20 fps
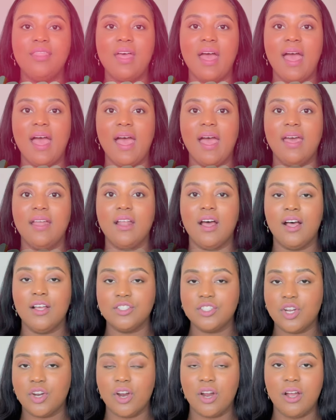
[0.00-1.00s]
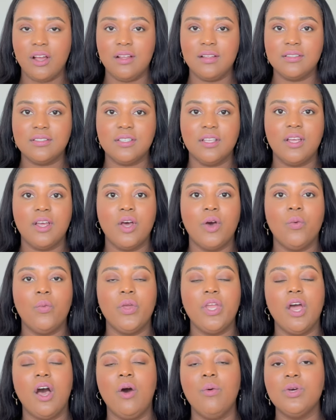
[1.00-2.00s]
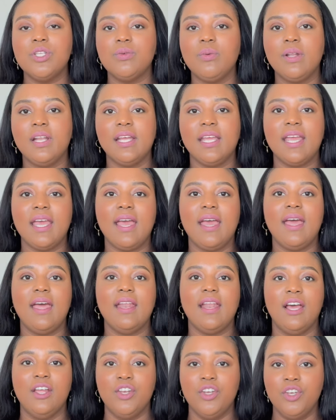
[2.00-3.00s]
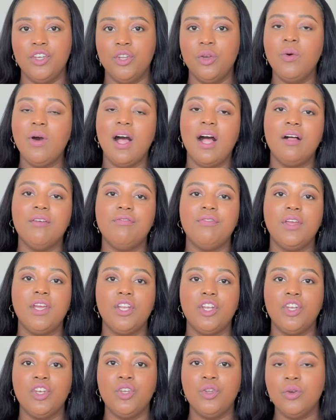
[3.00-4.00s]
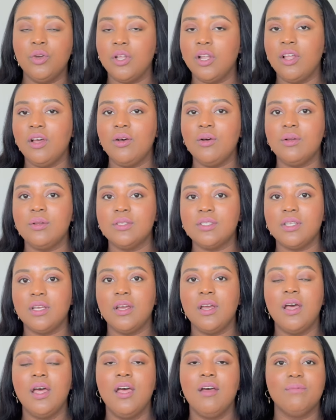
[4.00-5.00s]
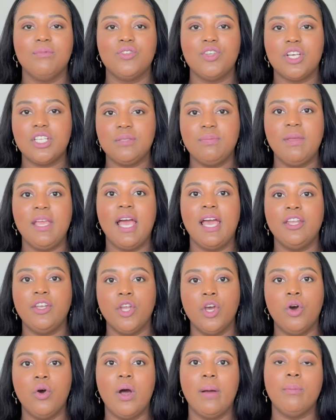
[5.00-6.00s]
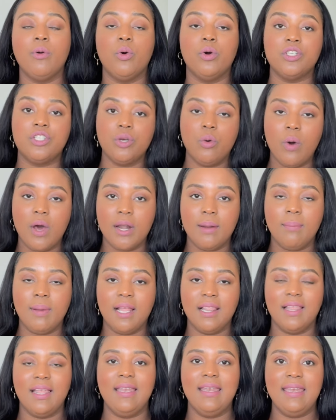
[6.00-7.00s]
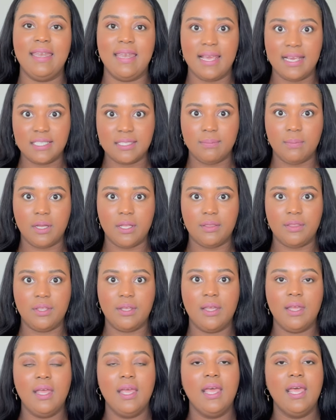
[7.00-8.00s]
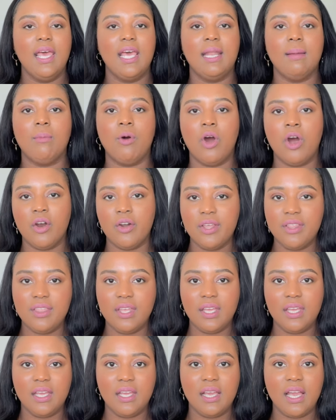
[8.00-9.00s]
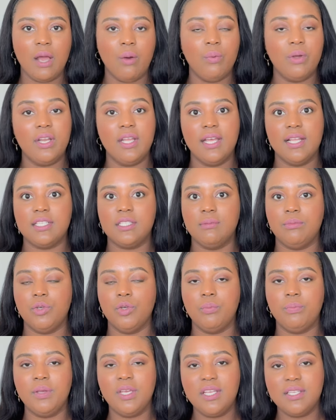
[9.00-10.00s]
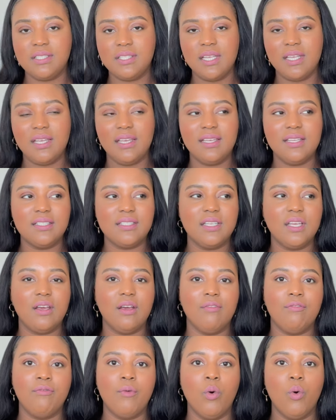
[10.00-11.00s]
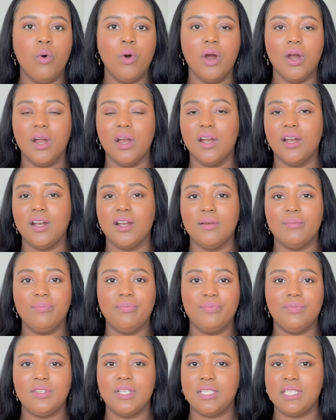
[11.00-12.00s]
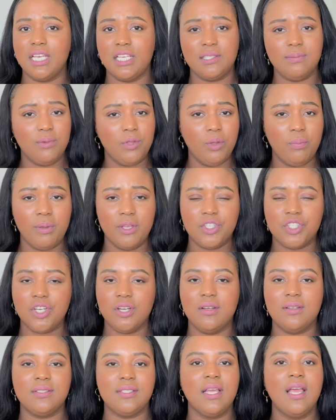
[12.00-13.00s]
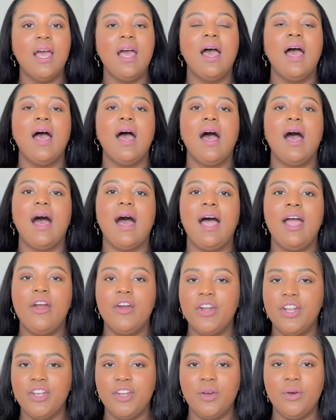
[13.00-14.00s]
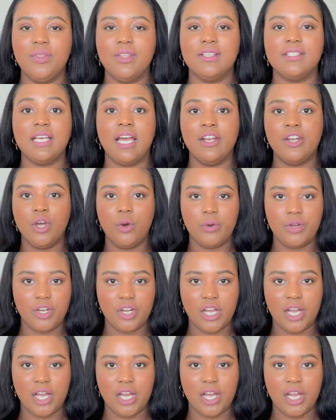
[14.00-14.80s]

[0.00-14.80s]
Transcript: that us girls, we always want to get a new outfit, new clothes. Trust me, I know I'm going to Guatemala next month and I'm already thinking I want to get some new pieces to take some cute pictures. I already know this. I know where you're